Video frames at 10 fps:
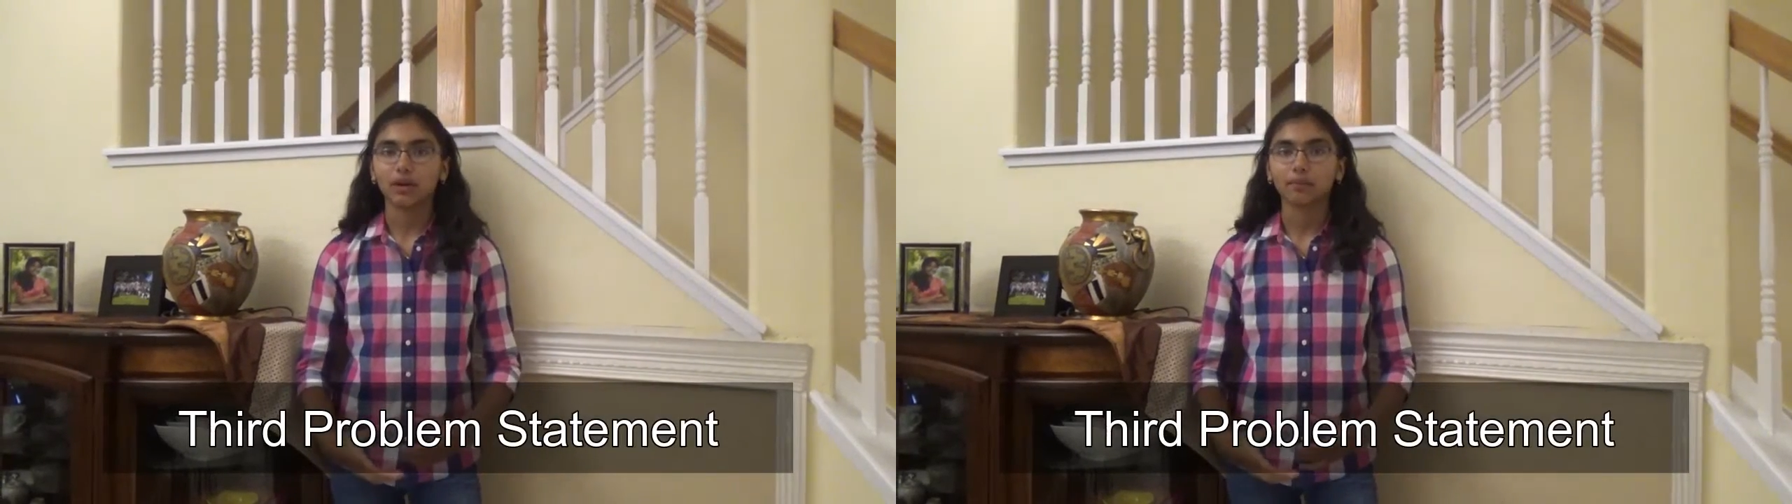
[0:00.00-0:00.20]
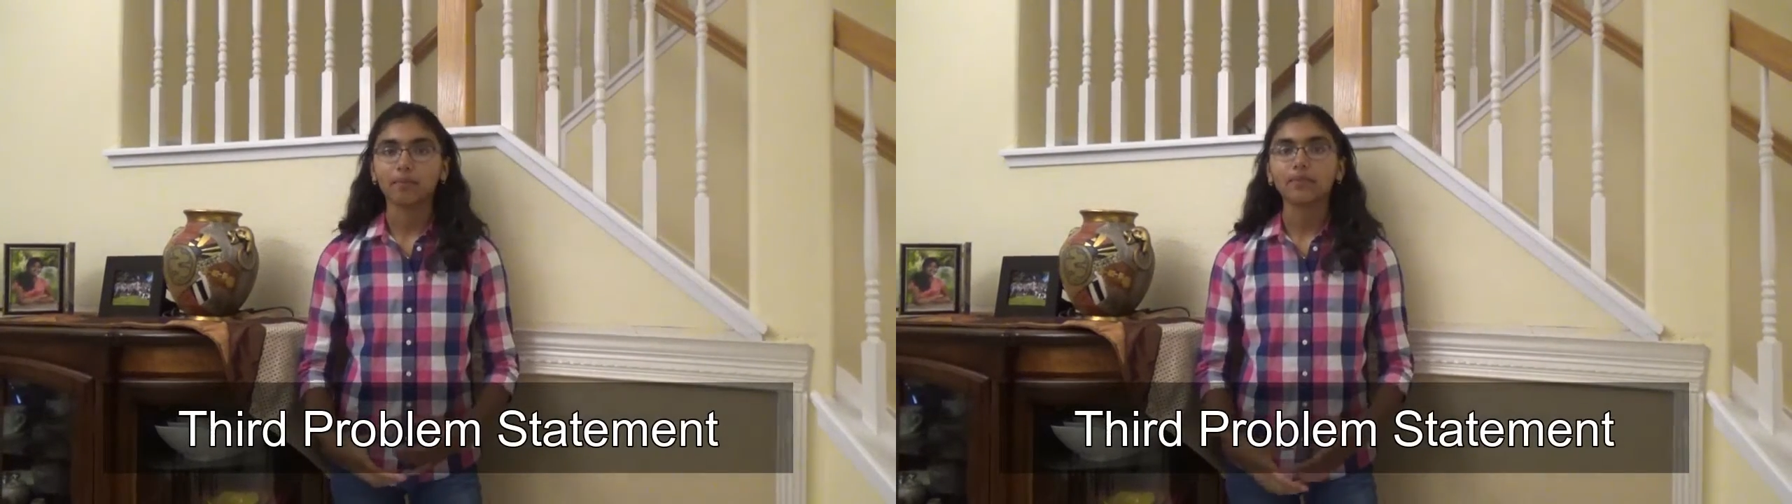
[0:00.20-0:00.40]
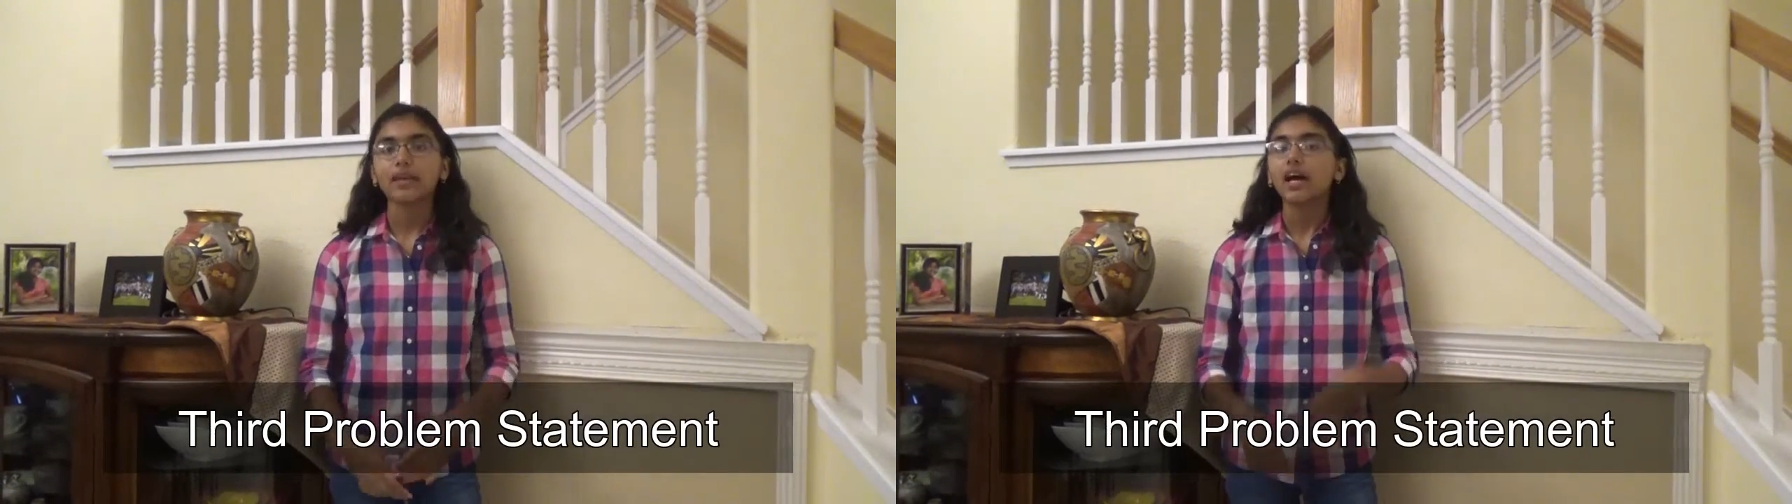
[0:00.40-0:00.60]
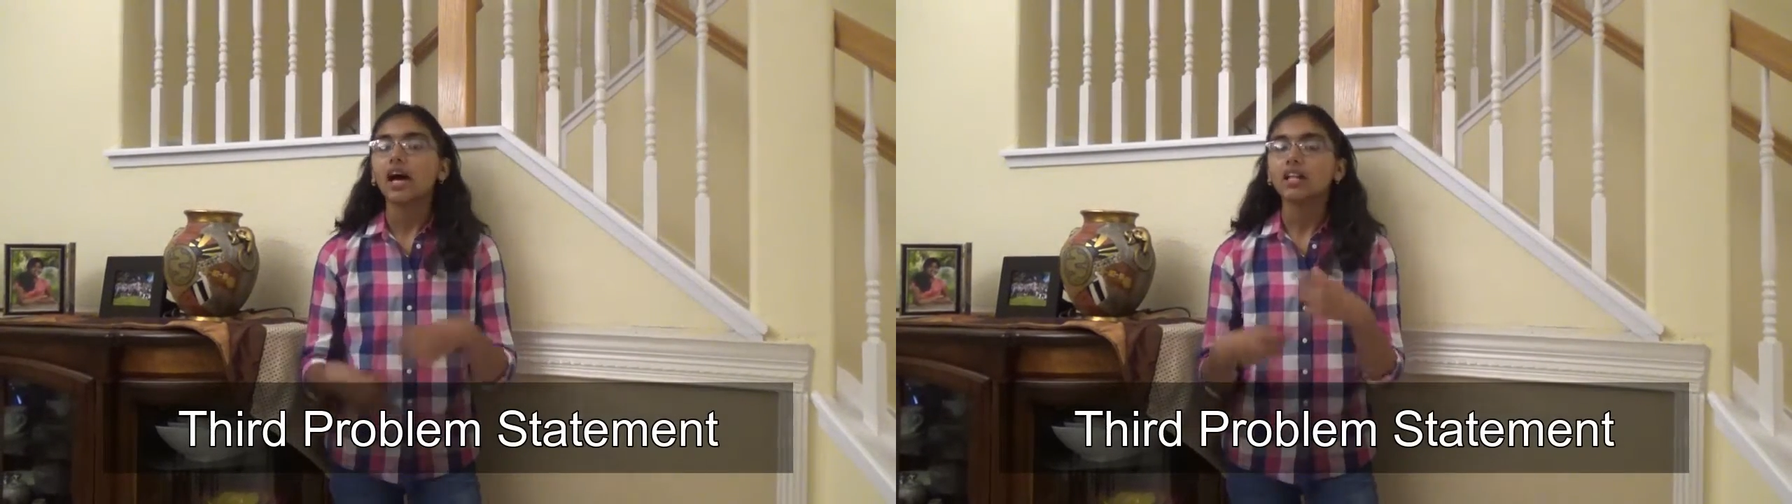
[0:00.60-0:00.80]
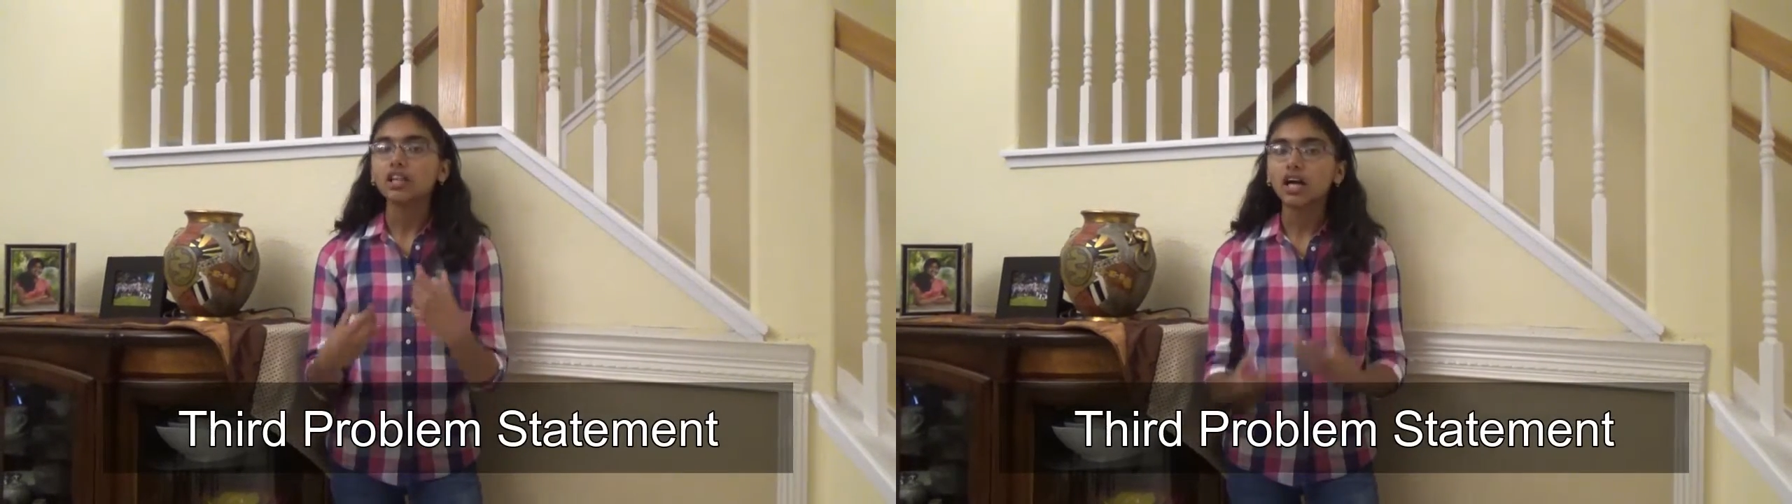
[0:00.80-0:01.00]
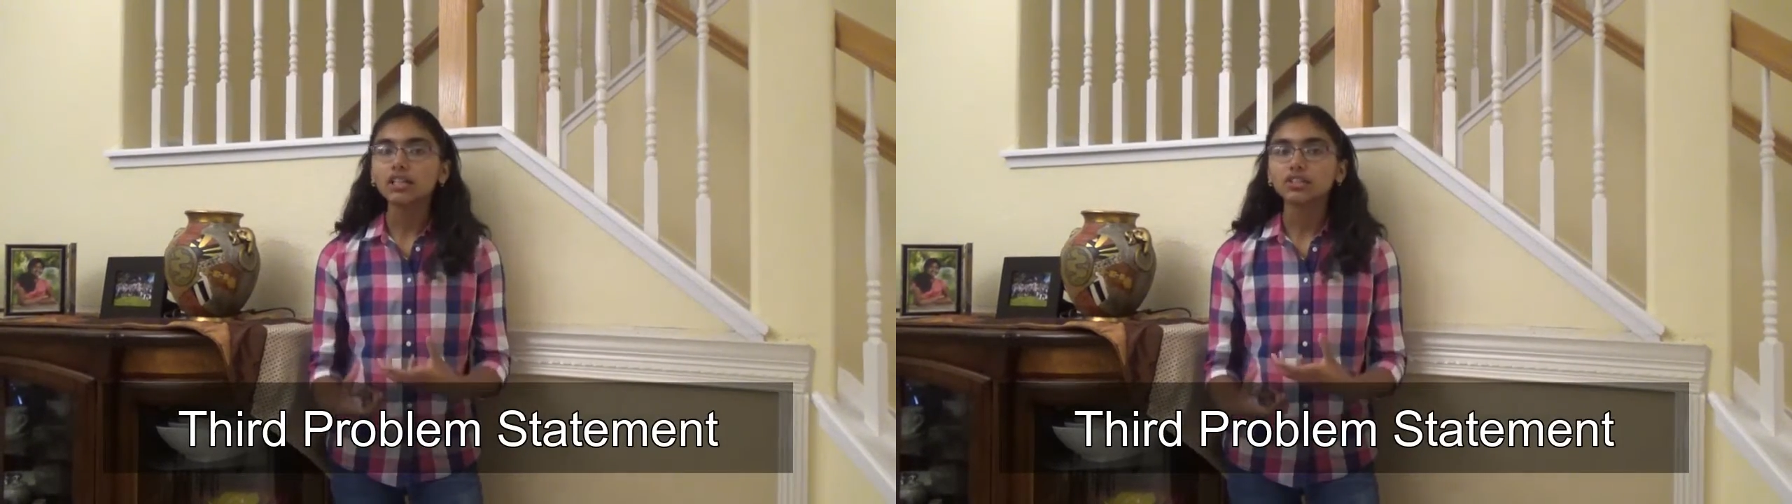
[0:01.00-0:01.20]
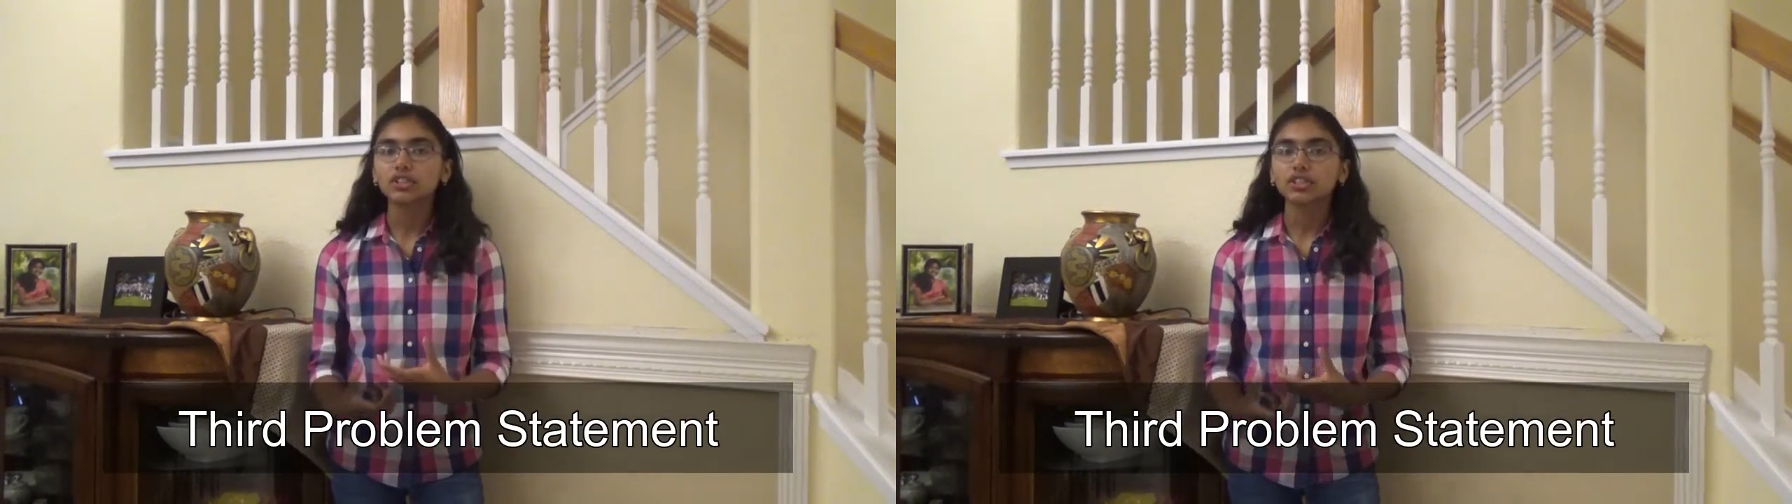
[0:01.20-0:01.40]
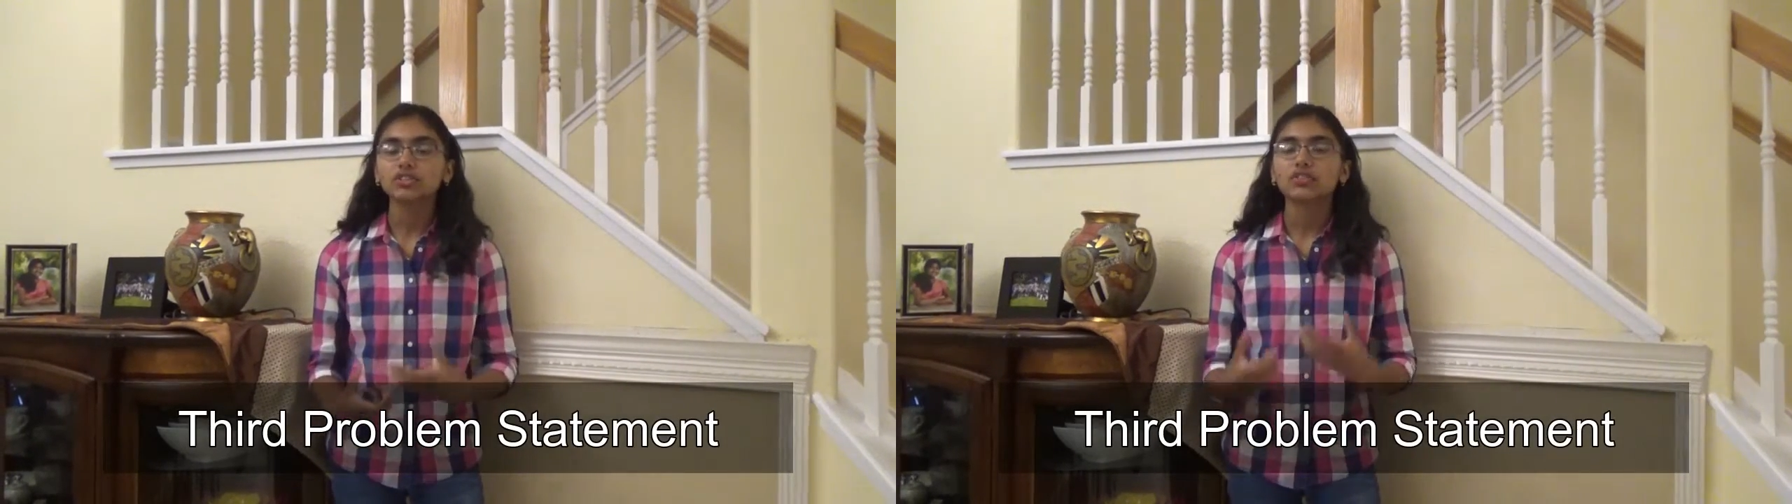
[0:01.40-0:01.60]
from? A lot of
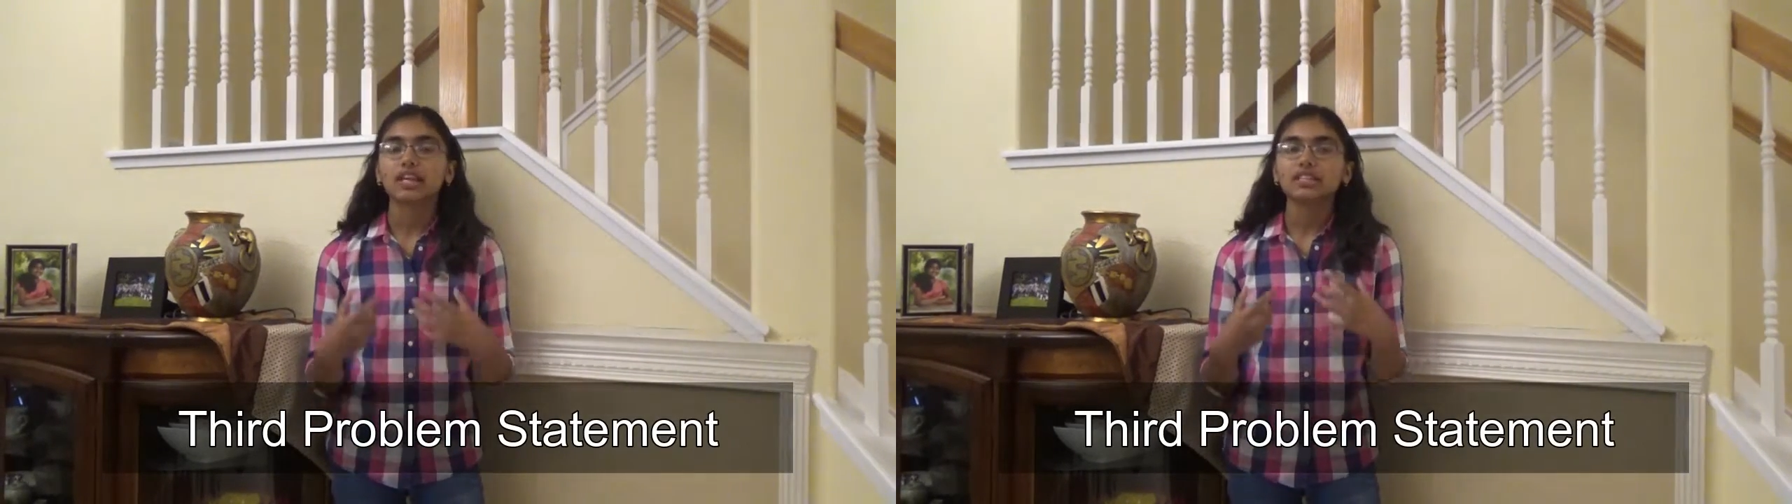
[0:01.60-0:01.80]
students would